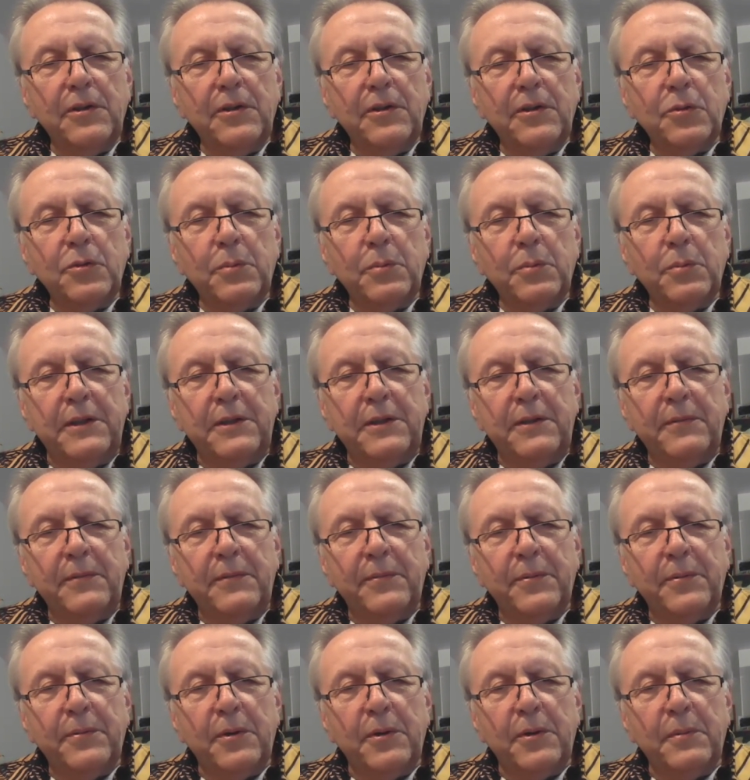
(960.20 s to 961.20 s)

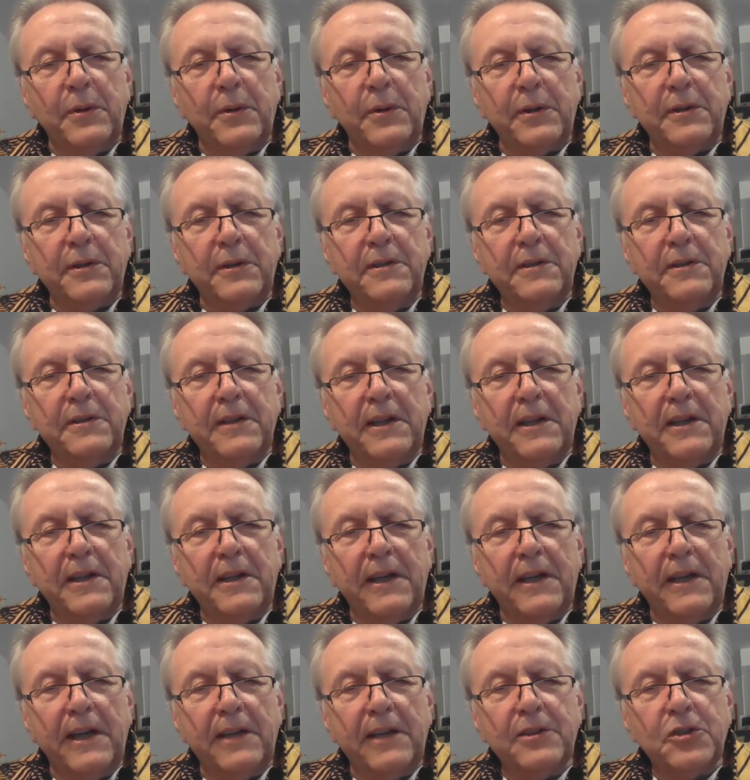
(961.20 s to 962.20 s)
24 working day
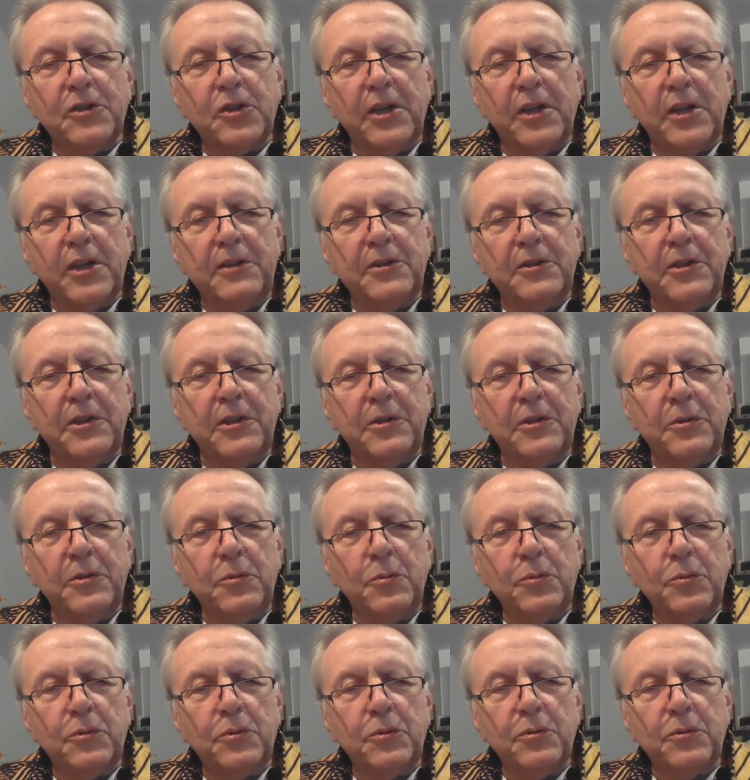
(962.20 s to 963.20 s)
can change
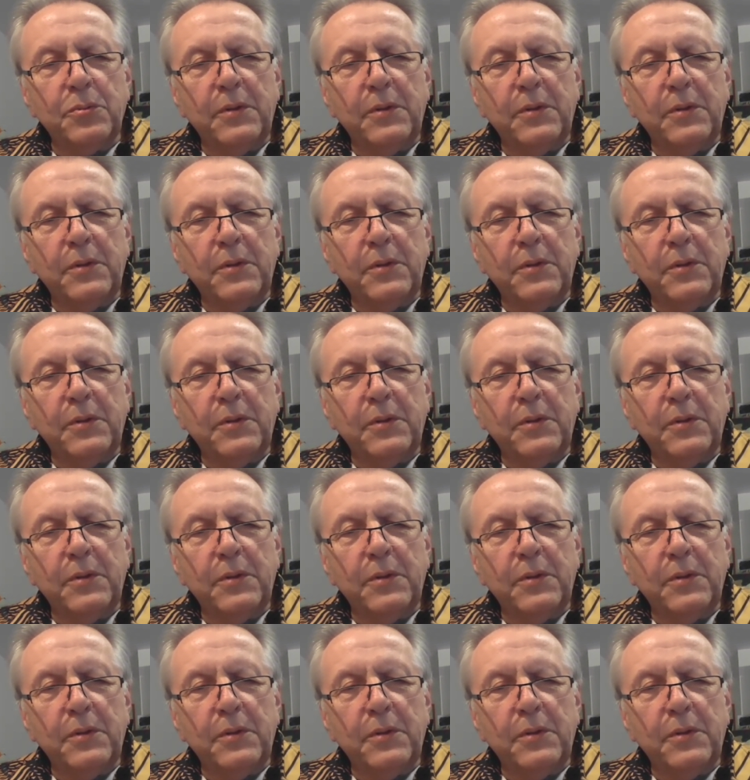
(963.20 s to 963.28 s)
into